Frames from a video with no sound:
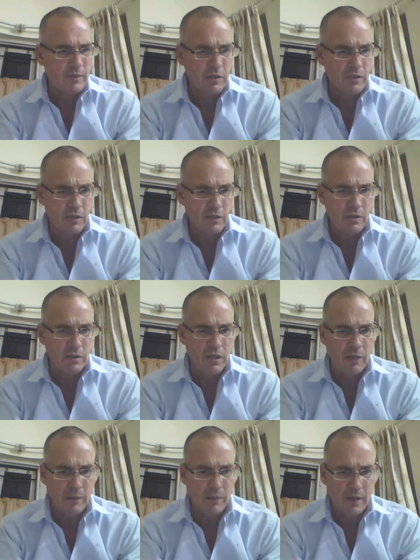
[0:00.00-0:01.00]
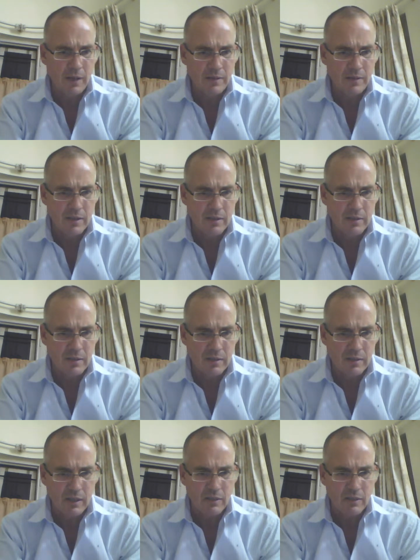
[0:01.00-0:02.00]
this 30-day process and
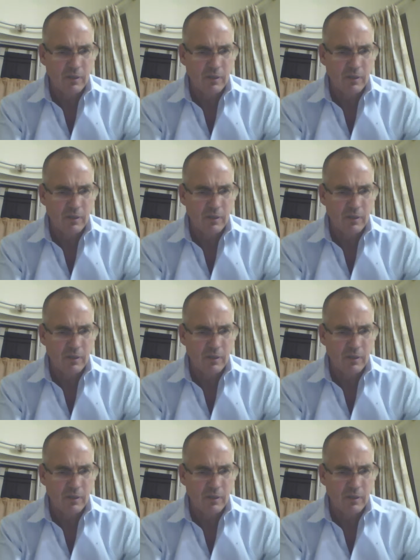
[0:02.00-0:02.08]
things like that.